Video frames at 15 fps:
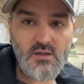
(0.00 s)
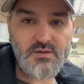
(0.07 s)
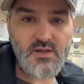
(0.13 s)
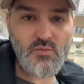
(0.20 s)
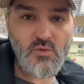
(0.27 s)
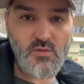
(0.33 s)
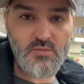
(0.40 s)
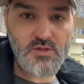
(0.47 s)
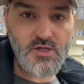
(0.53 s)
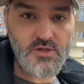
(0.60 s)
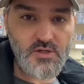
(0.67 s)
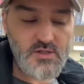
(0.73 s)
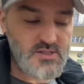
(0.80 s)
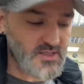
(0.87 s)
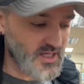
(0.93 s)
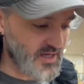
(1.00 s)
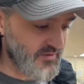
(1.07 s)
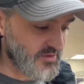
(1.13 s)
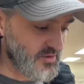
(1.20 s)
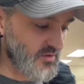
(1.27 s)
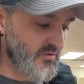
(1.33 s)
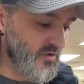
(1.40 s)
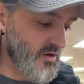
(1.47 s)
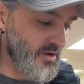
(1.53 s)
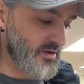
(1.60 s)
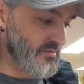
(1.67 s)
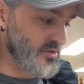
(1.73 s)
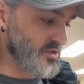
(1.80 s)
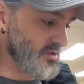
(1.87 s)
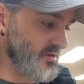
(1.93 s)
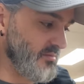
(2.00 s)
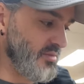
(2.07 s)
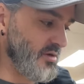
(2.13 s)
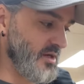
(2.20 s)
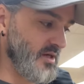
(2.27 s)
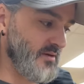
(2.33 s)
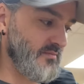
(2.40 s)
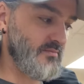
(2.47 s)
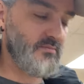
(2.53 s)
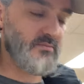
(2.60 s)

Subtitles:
I think what I'm going to do today, if I do find, I'm just going to pull it